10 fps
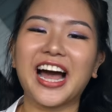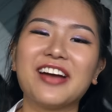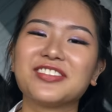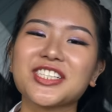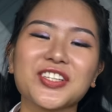
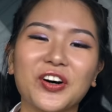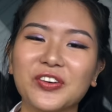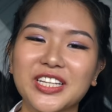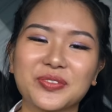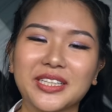I've just
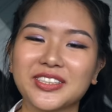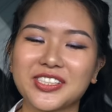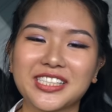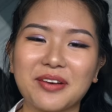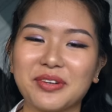always wanted
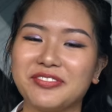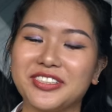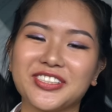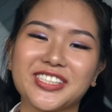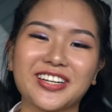to start my
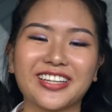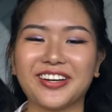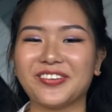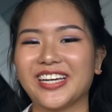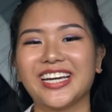videos out
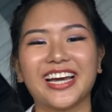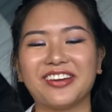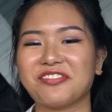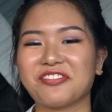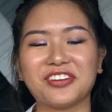that way
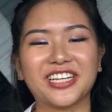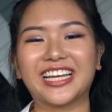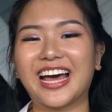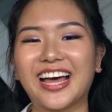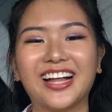and freak
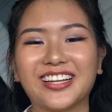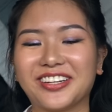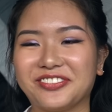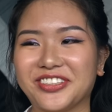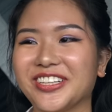the hell
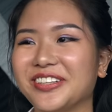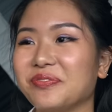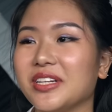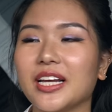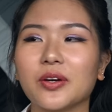out of y'all and
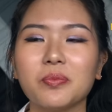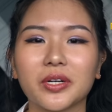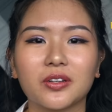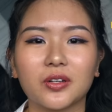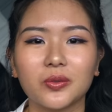be like, oh
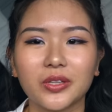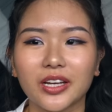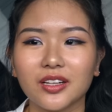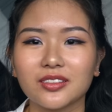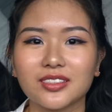my god, who the
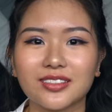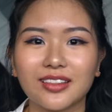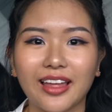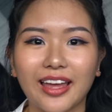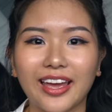hell is
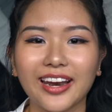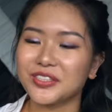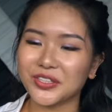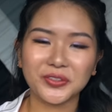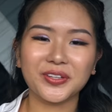that?
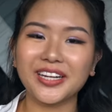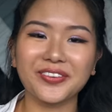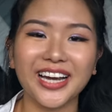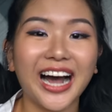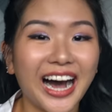So anyway,